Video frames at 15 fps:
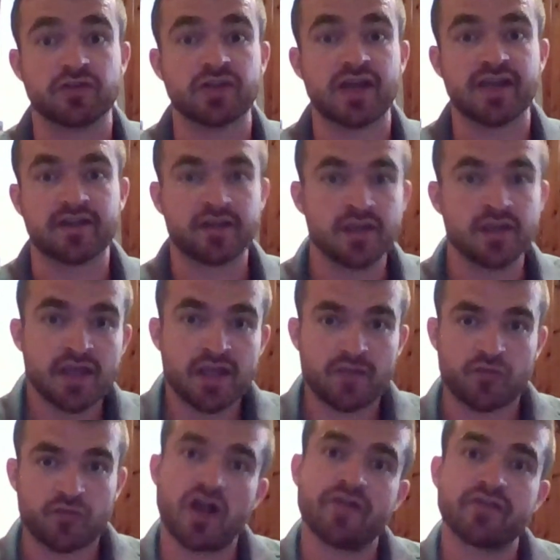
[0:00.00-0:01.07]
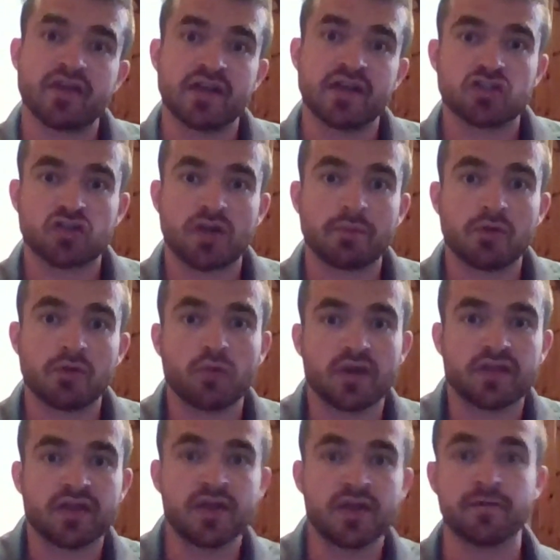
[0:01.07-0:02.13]
if you'd like. If you're having any trouble
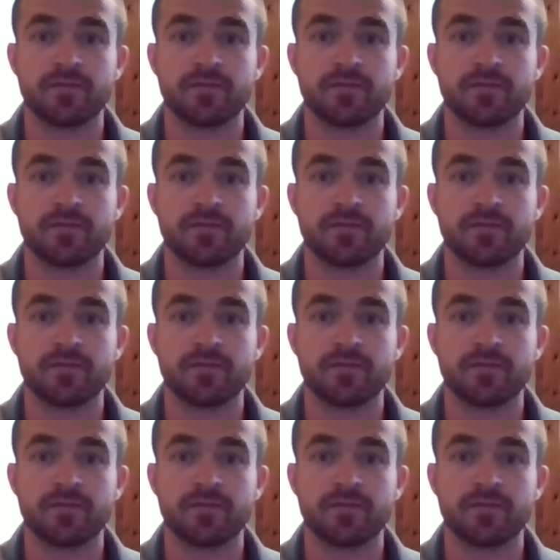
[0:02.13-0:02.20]
with